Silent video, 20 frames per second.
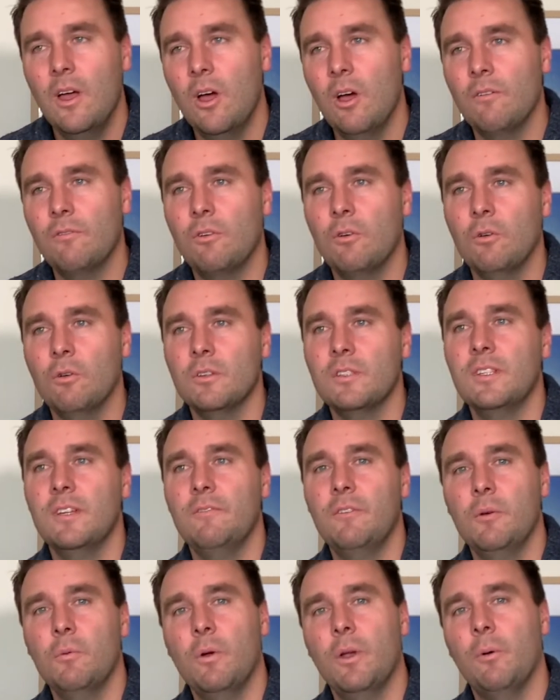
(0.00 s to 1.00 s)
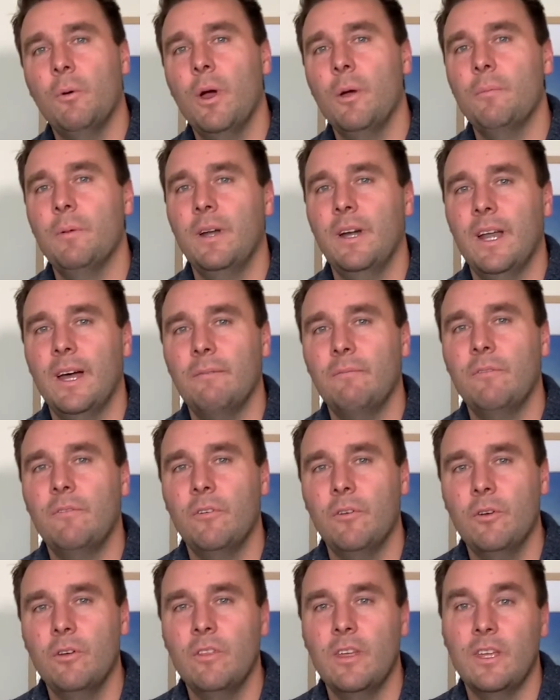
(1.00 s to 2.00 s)
Of course, if you want to open it up
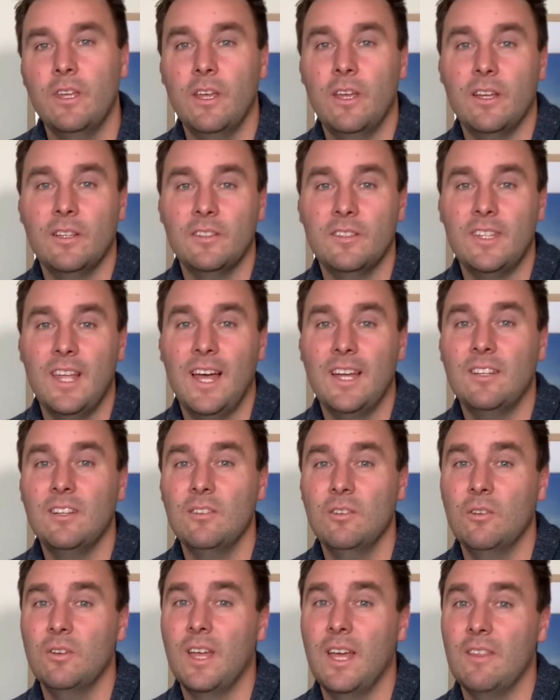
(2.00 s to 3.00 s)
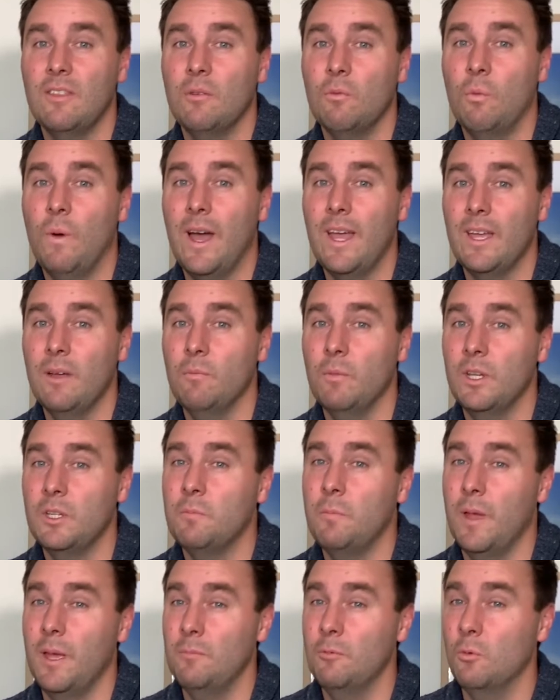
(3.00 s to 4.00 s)
further, you can start to look at the way in
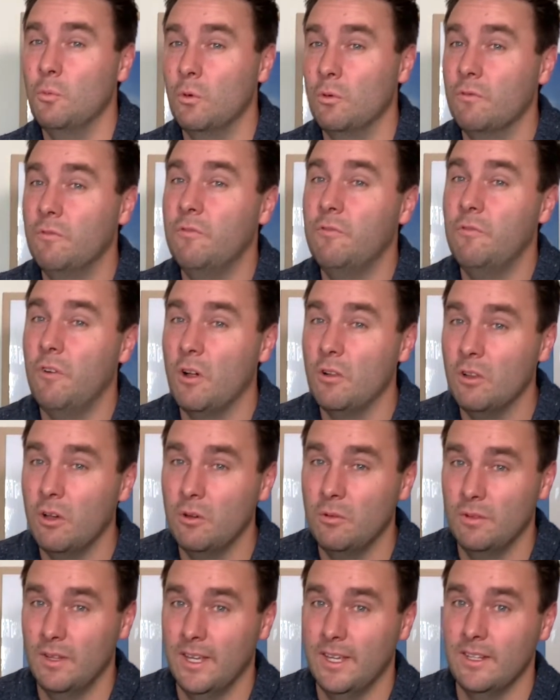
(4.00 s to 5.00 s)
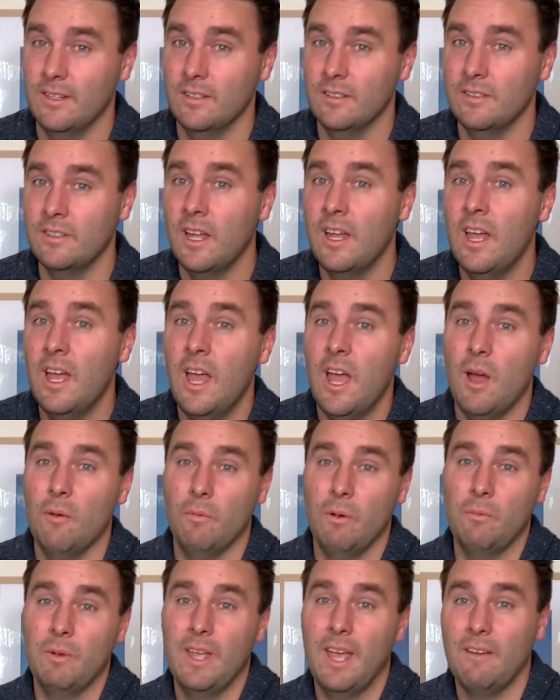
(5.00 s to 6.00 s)
which people will follow leaders. And
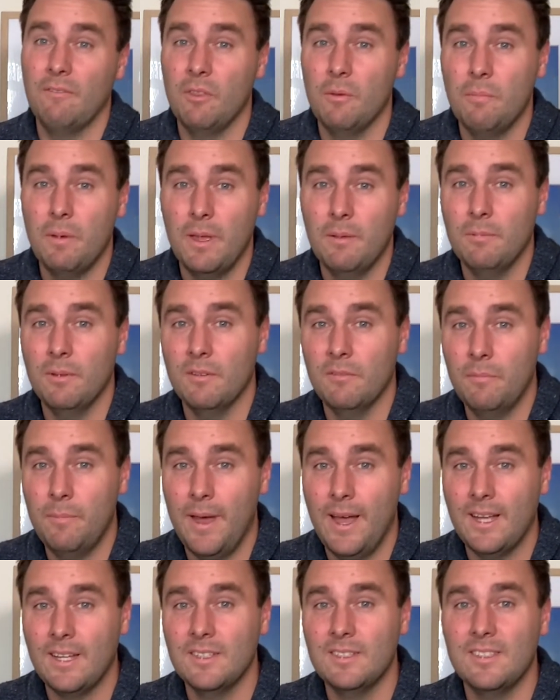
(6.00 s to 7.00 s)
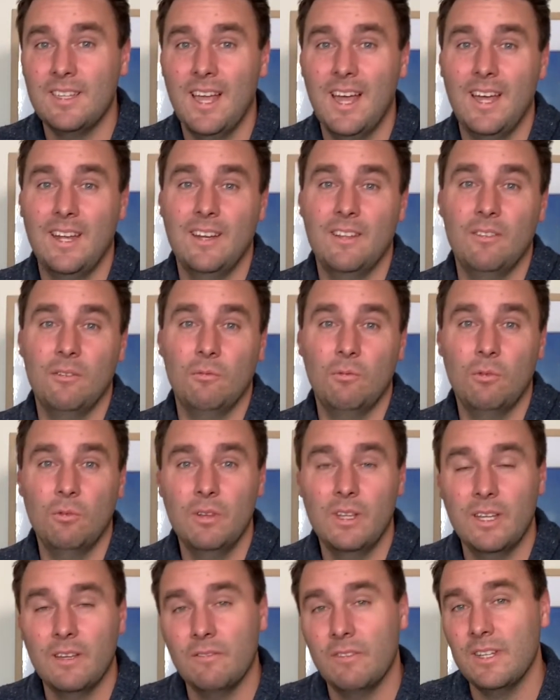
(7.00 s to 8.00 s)
when we have the people of Pakistan and the
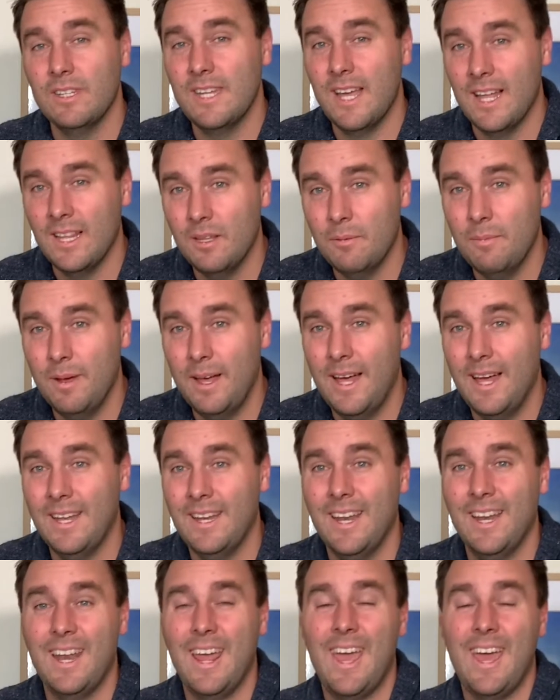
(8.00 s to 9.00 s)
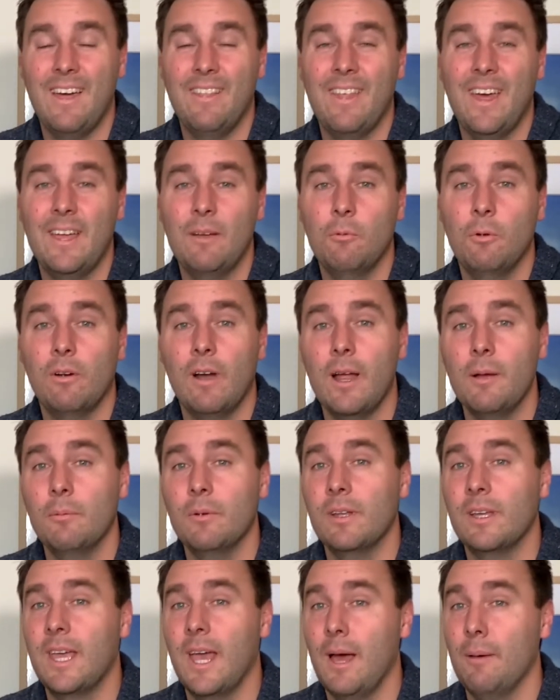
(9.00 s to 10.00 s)
ruling of the Taliban and how they were able
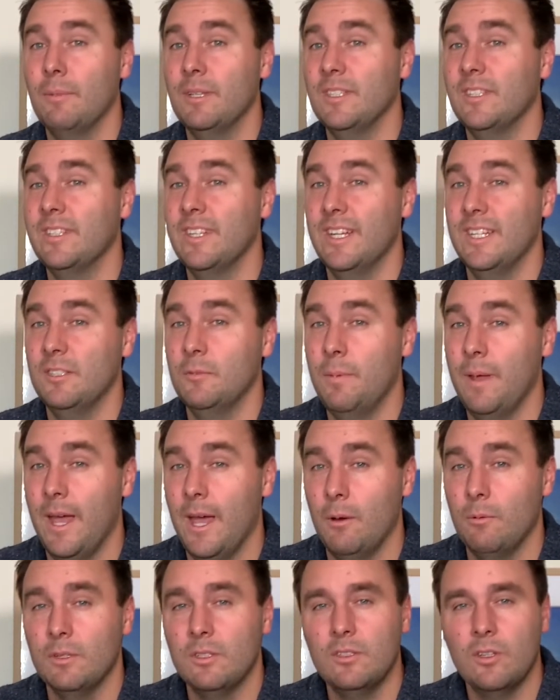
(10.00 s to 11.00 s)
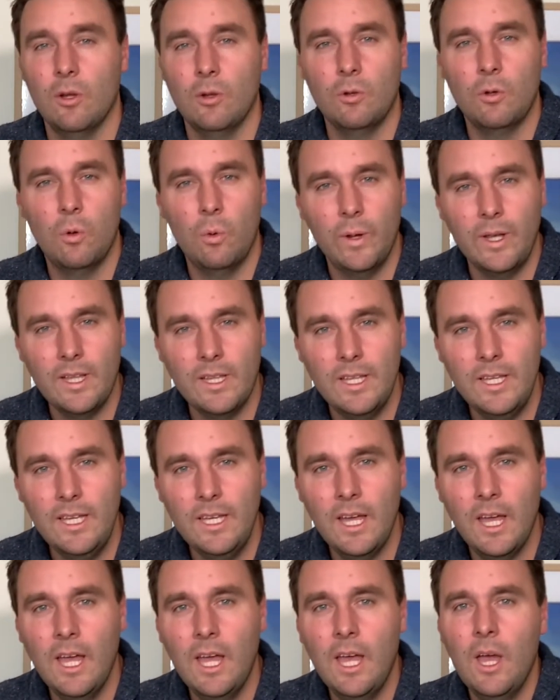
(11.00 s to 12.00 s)
to come and seize power so
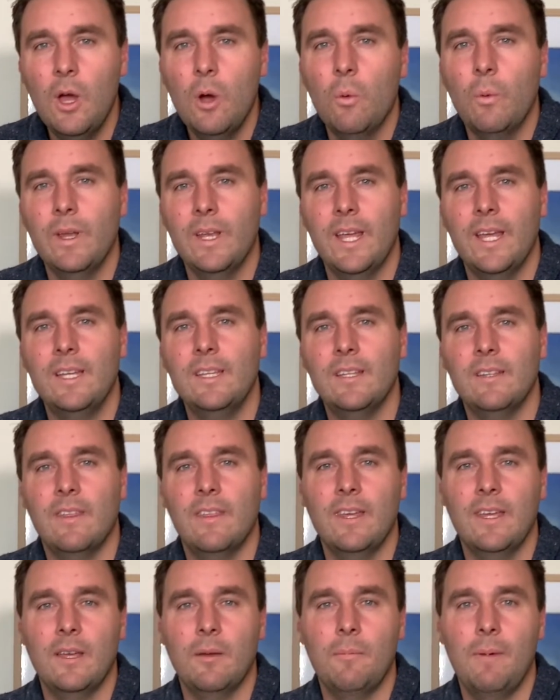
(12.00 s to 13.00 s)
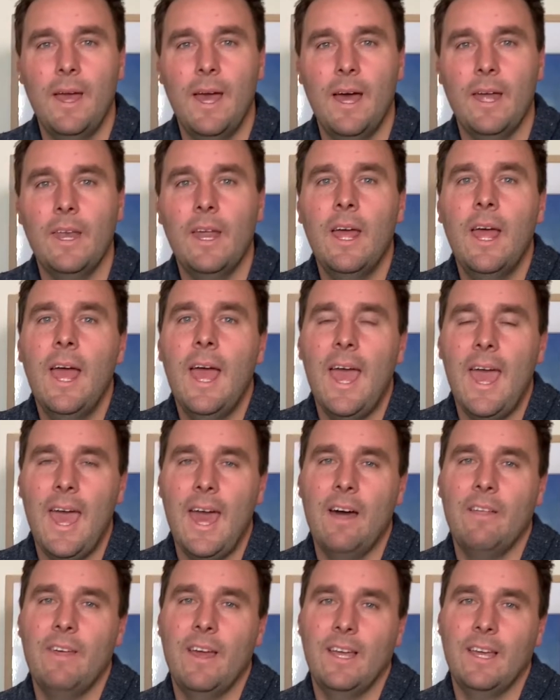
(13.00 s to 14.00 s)
quickly, we need to think about
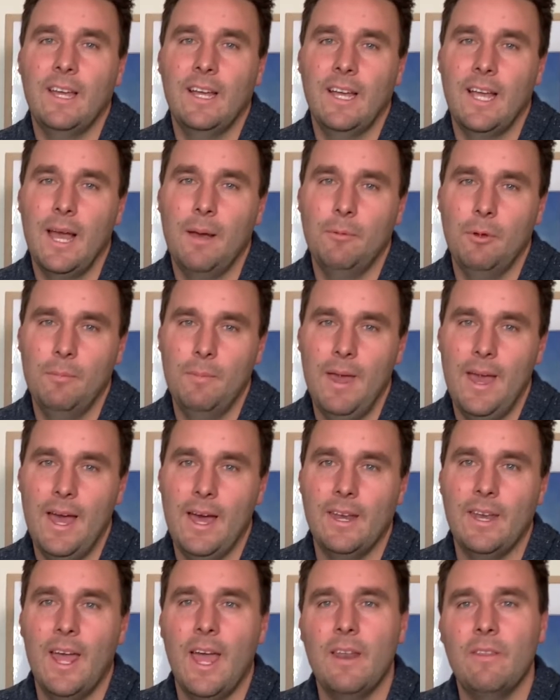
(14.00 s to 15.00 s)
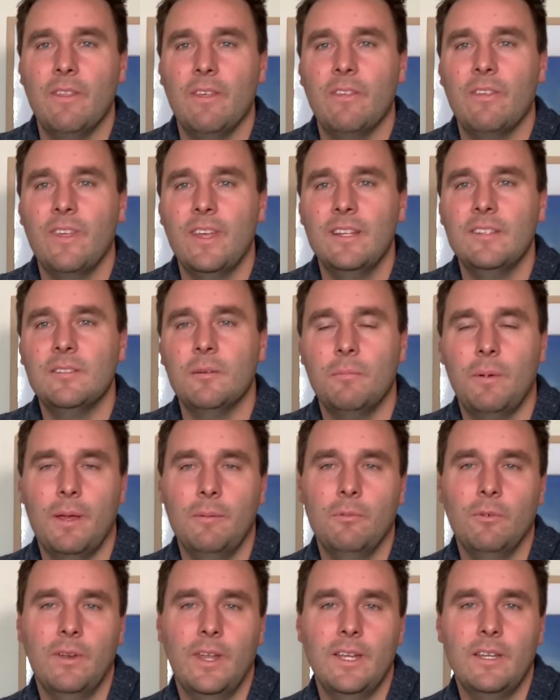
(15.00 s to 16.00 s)
how that can come about and the things that
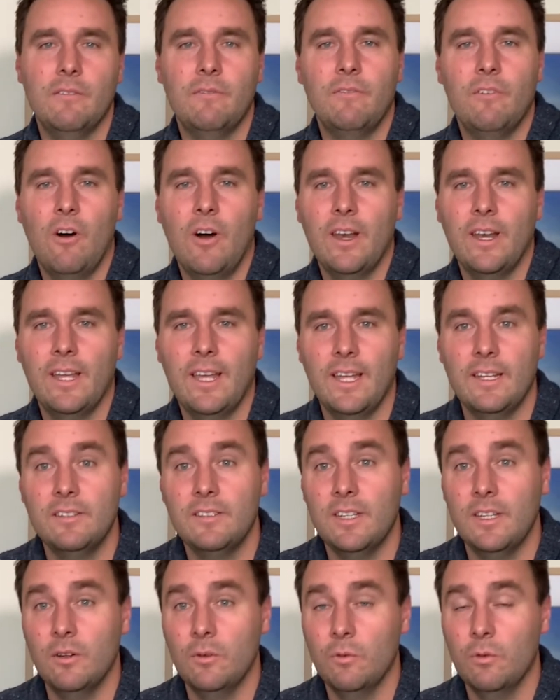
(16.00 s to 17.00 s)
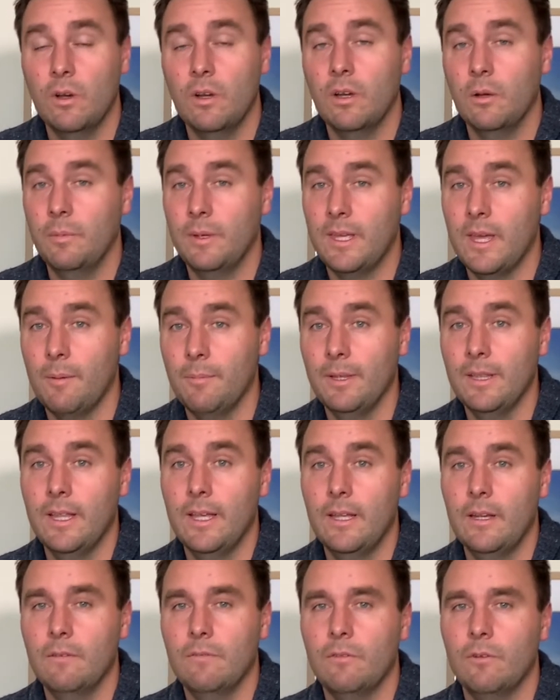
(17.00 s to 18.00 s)
people need to fight against in order to become a
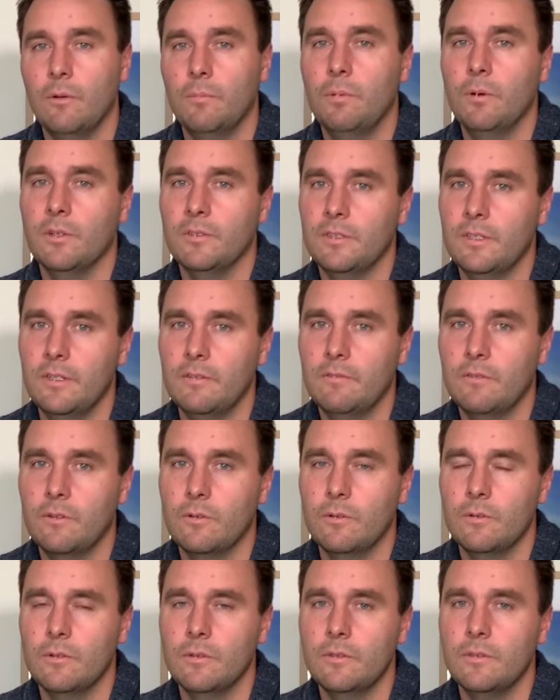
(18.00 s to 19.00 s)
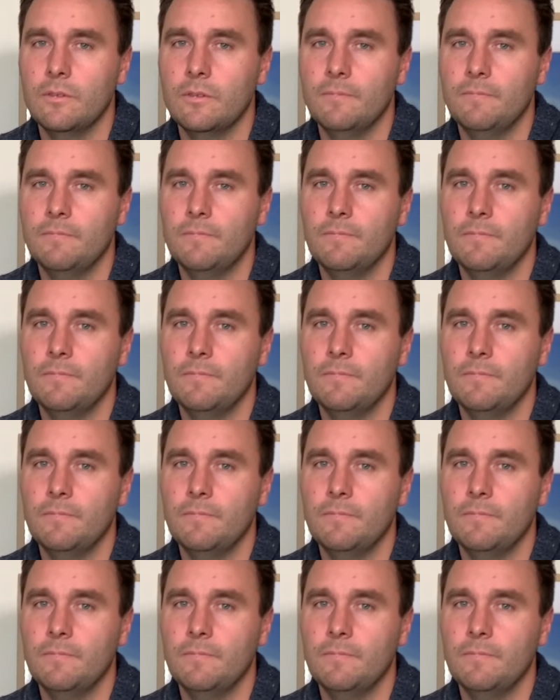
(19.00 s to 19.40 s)
leader for a positive cause.